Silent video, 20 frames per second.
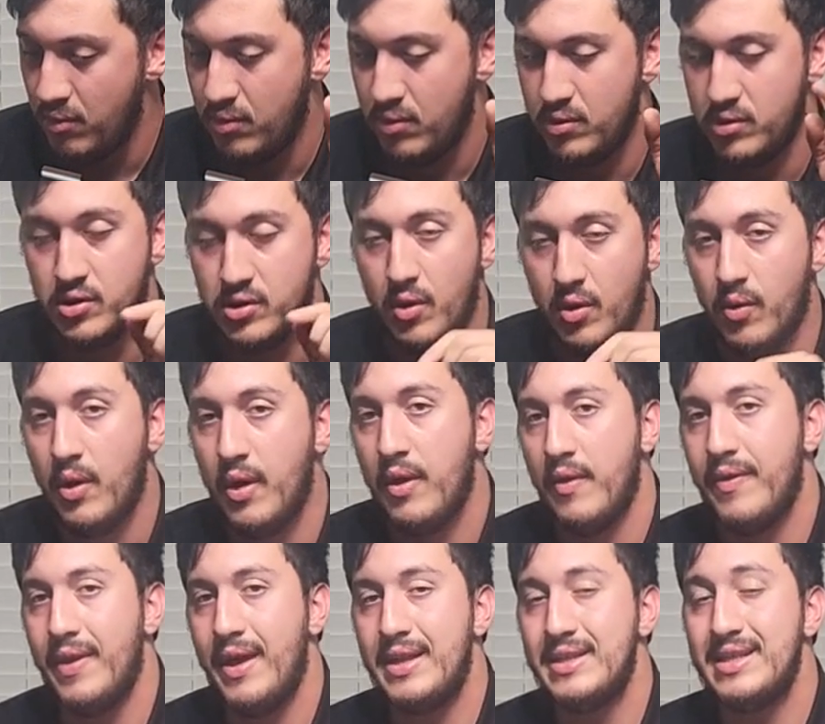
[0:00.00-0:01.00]
So
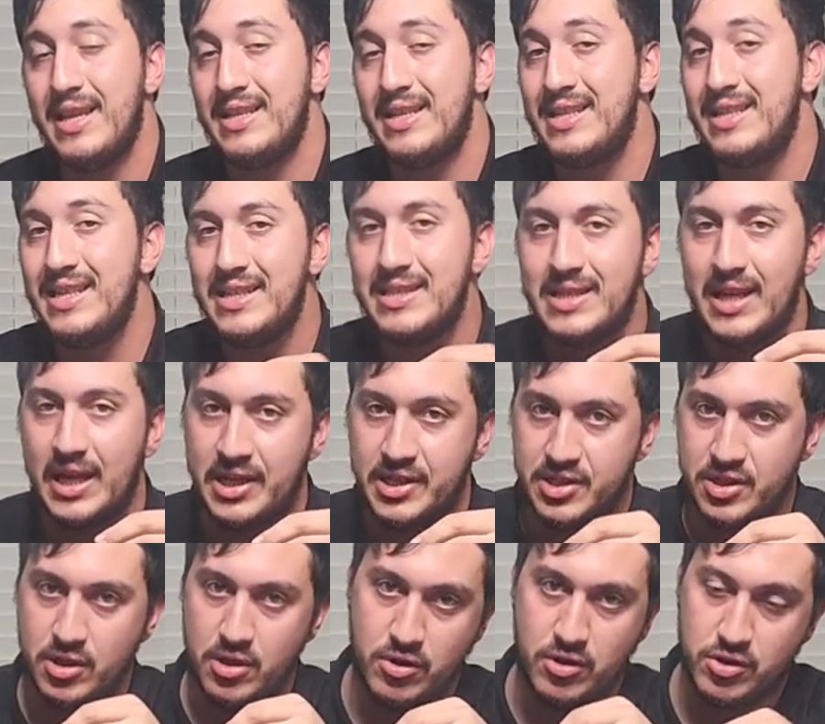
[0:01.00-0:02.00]
that is a
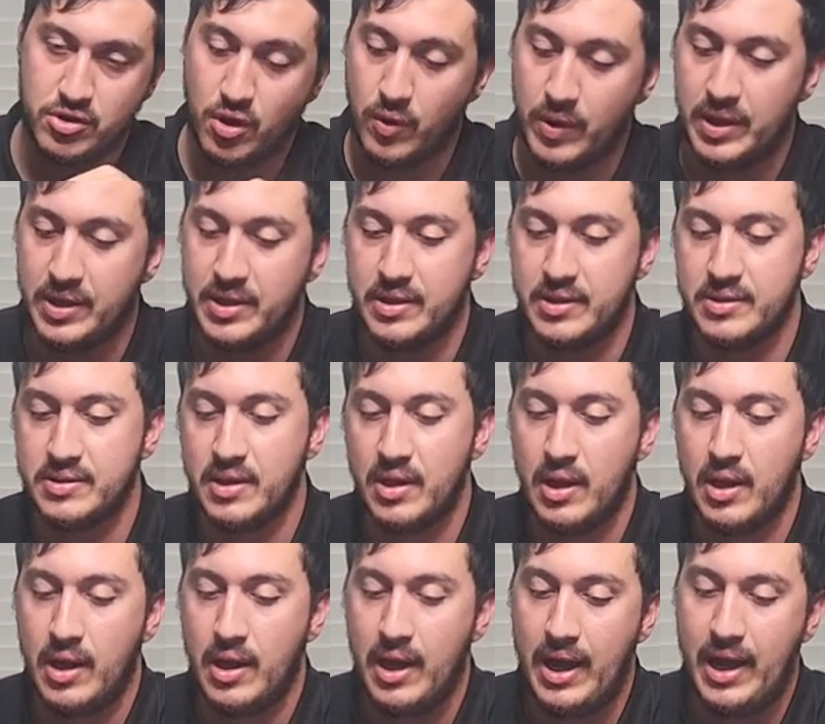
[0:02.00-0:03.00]
detensioner. So it is
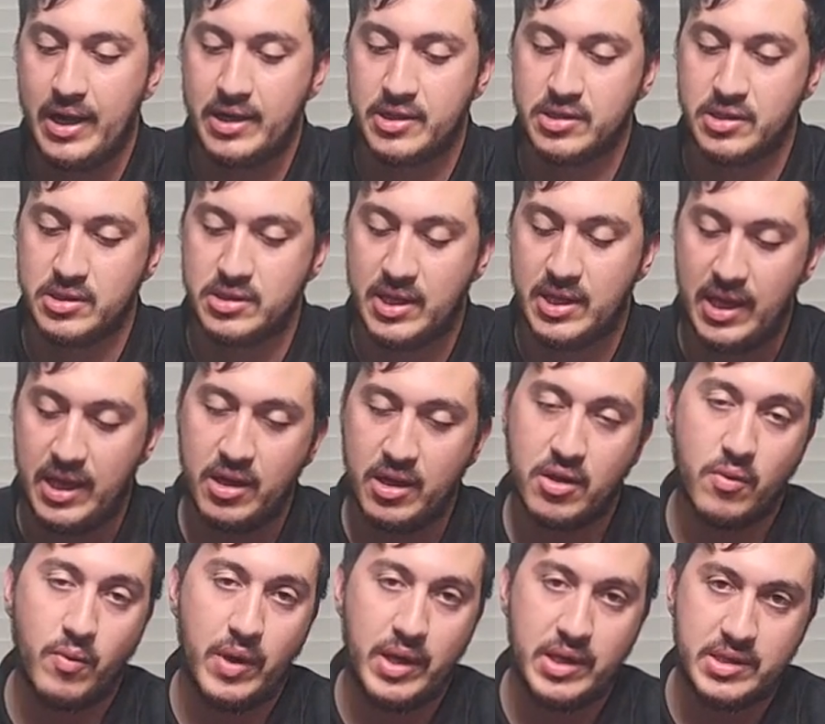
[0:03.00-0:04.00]
actually taking
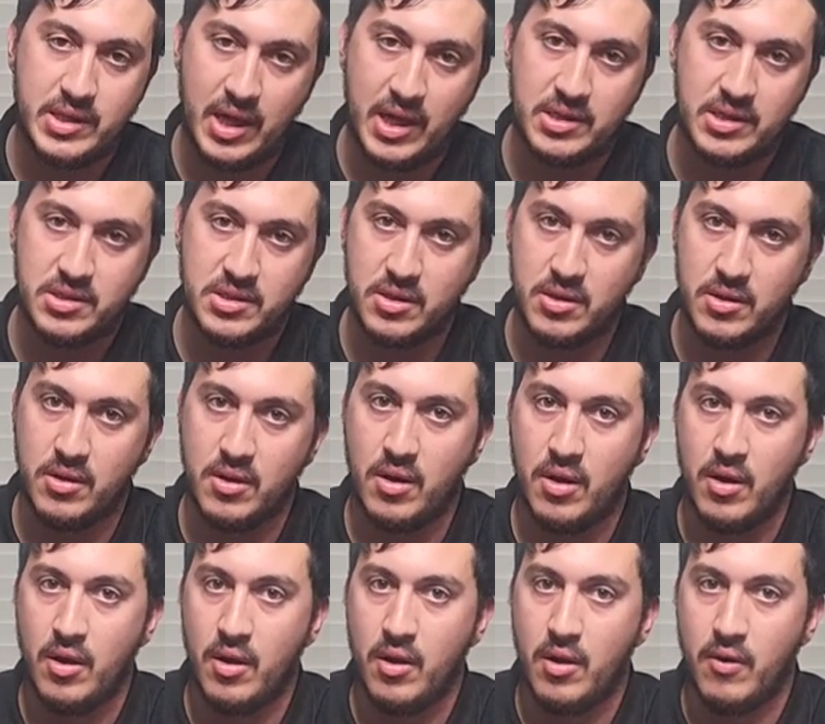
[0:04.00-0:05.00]
away tension
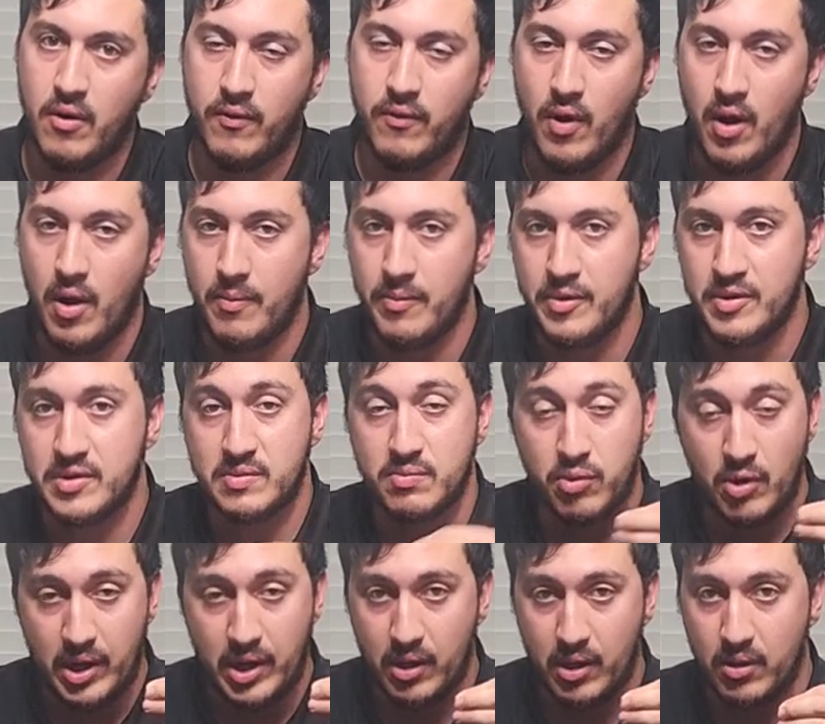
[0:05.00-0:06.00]
from the
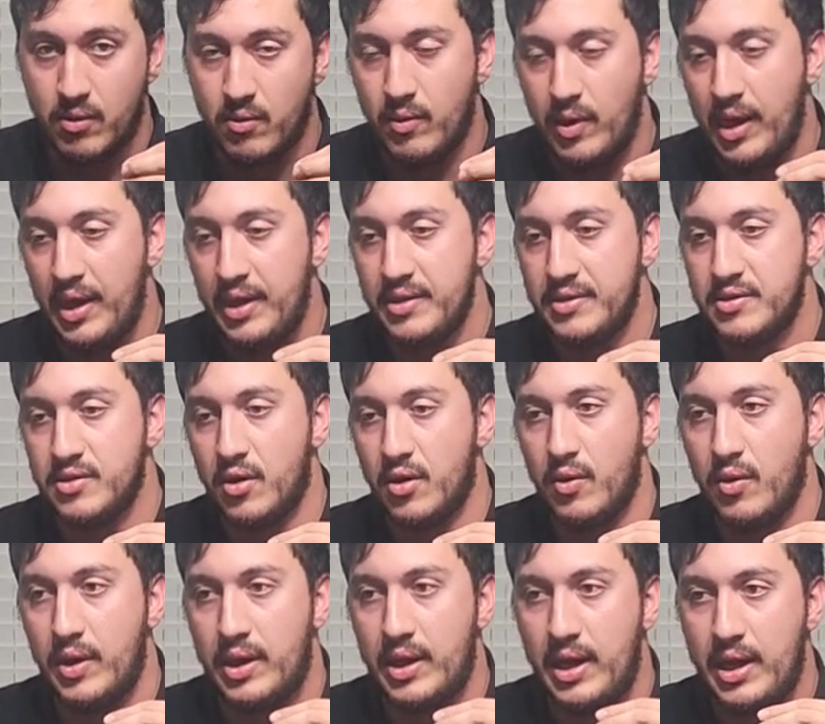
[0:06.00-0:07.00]
spring, right? So
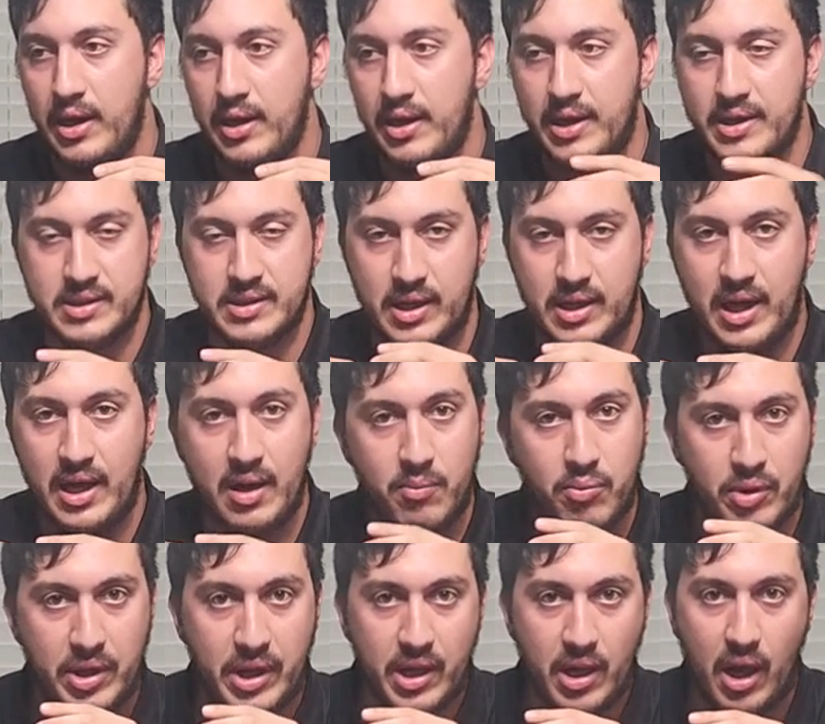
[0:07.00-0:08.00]
it kind of, like I said, it kind of
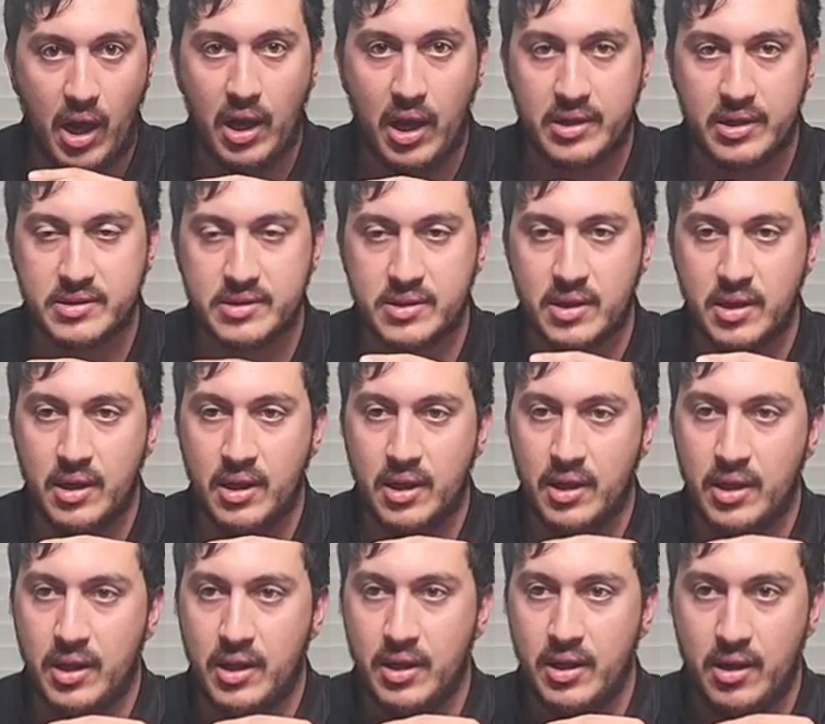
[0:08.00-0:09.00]
pre-cocks
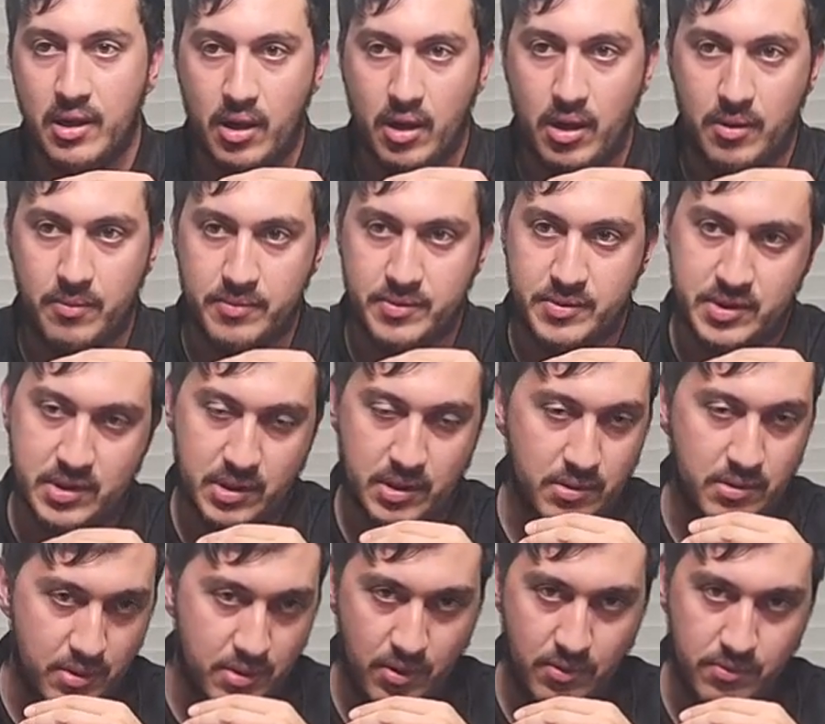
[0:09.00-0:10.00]
um, to,
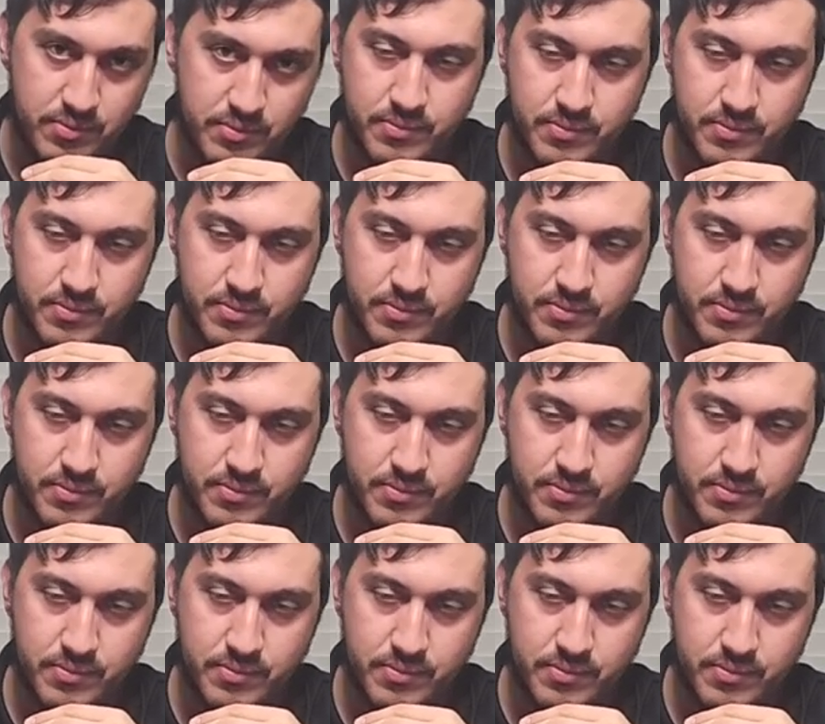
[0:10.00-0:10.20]
you know,